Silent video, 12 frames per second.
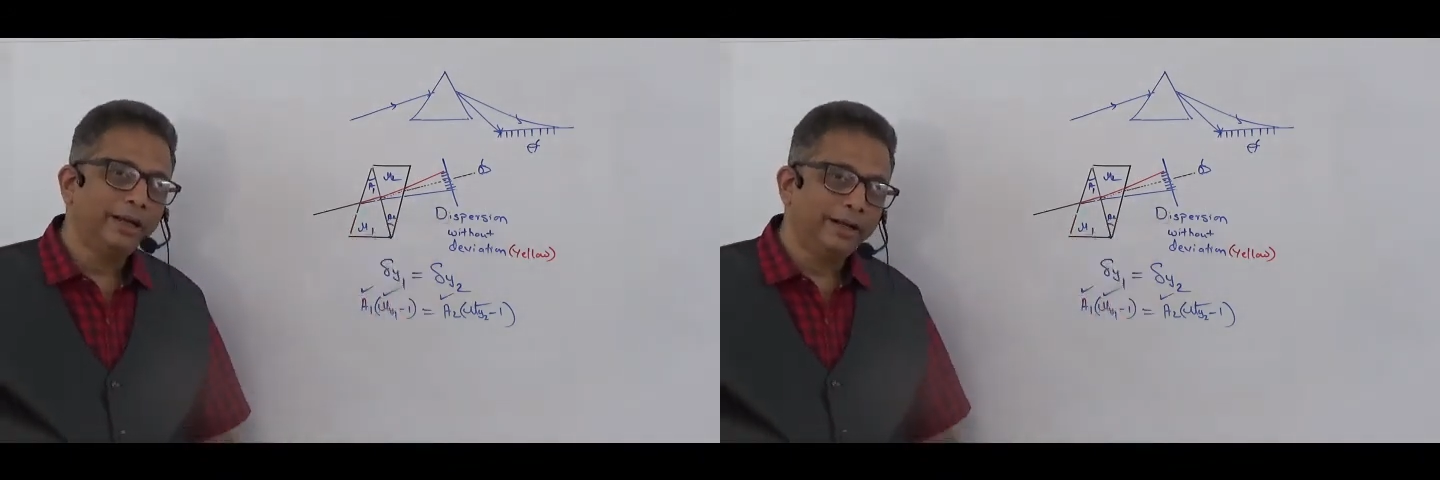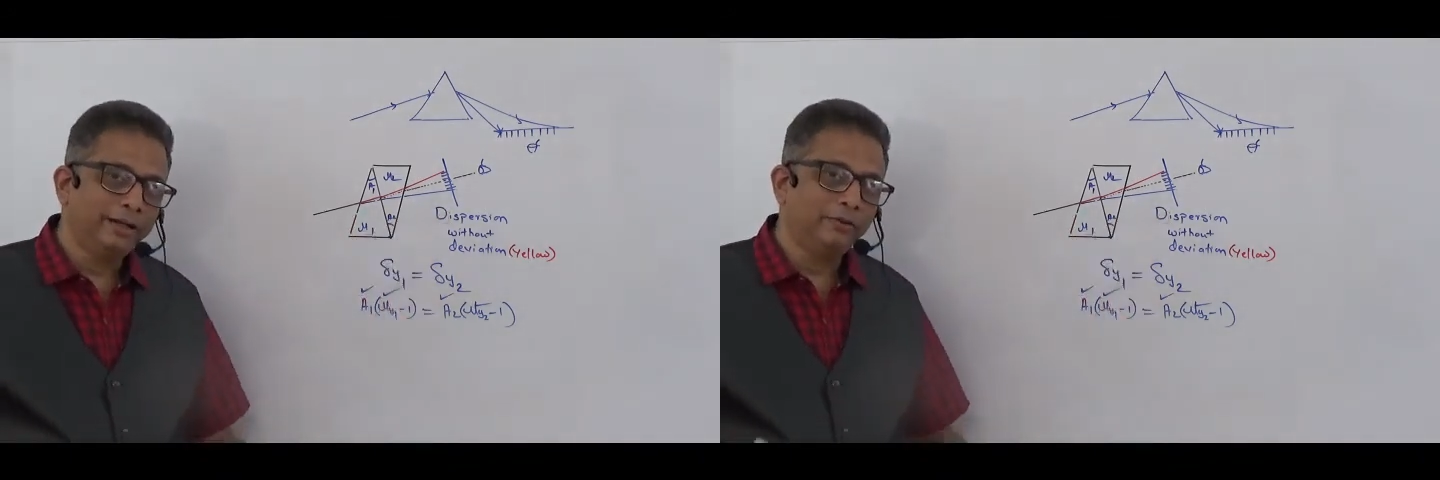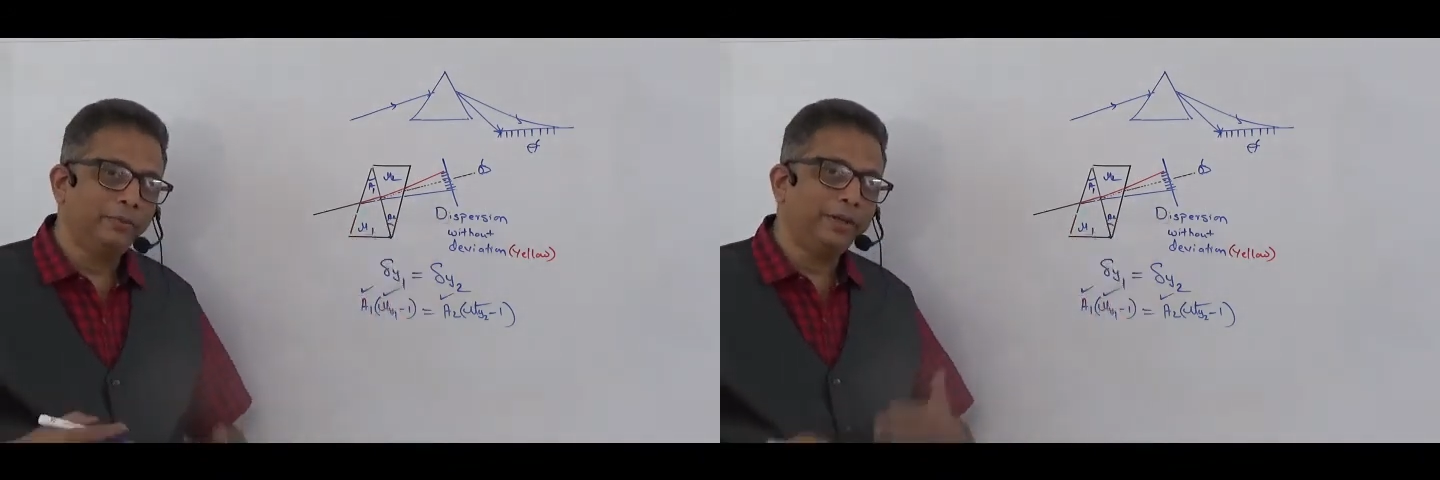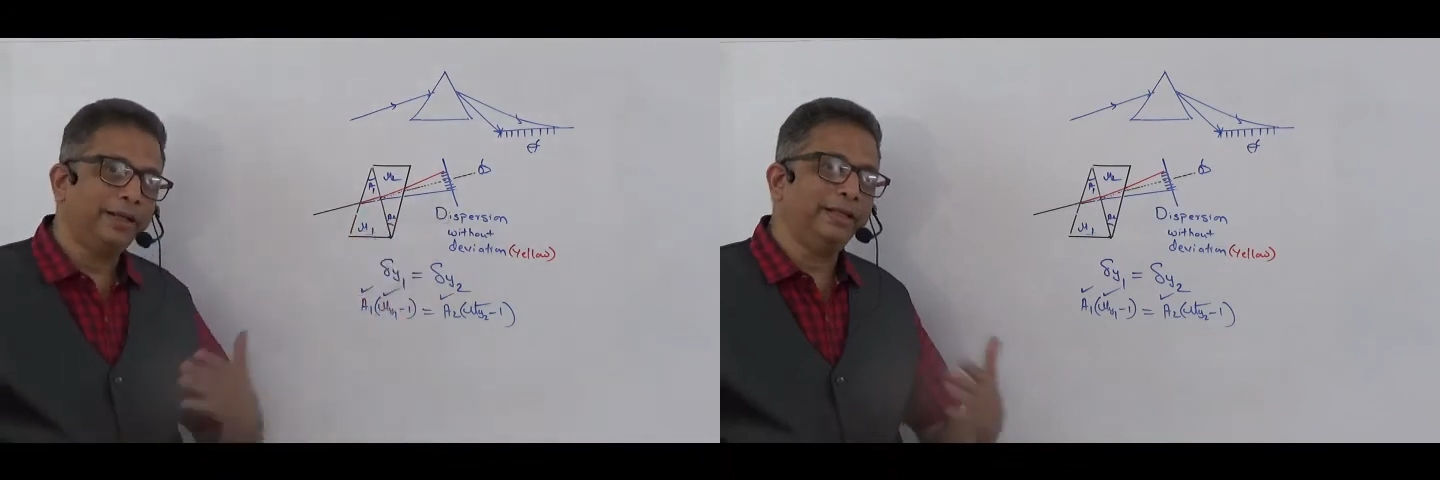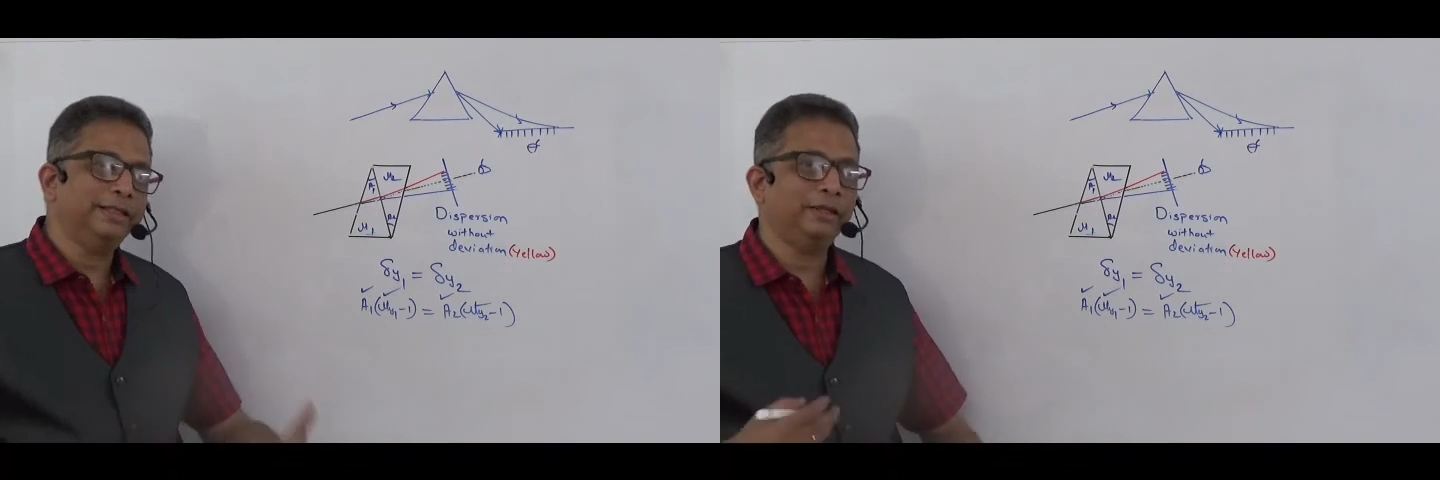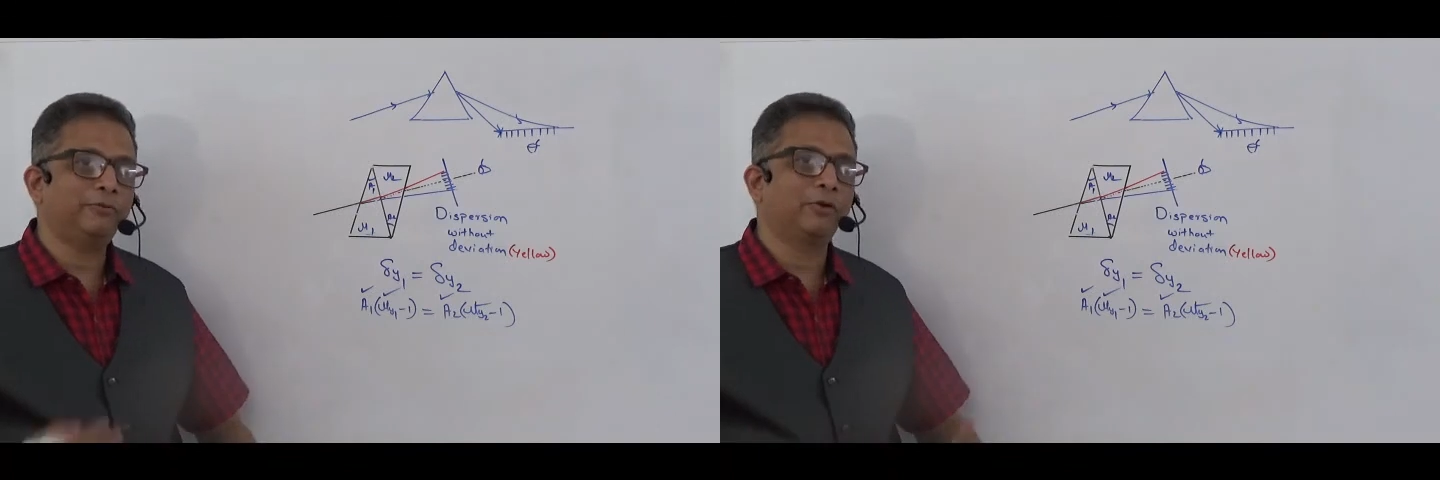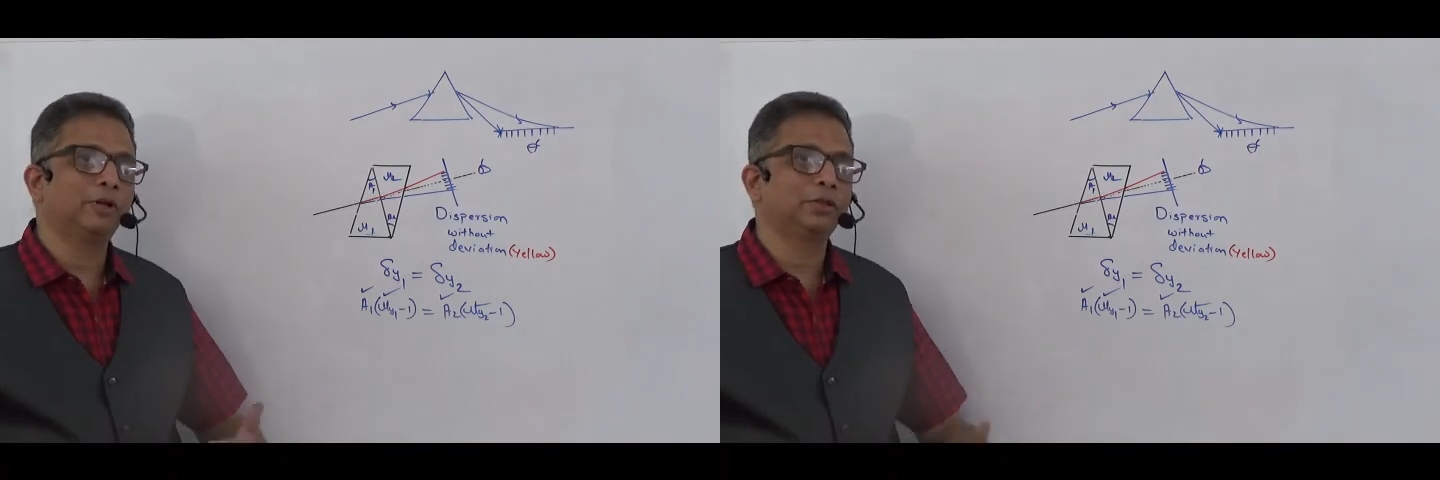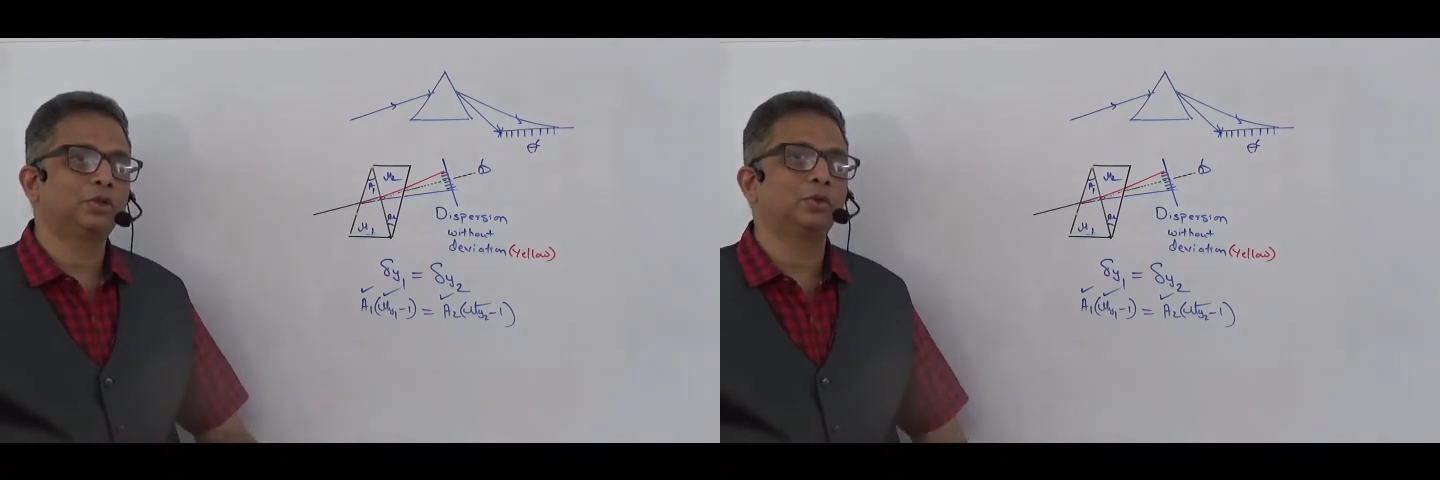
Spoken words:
it will be easy for us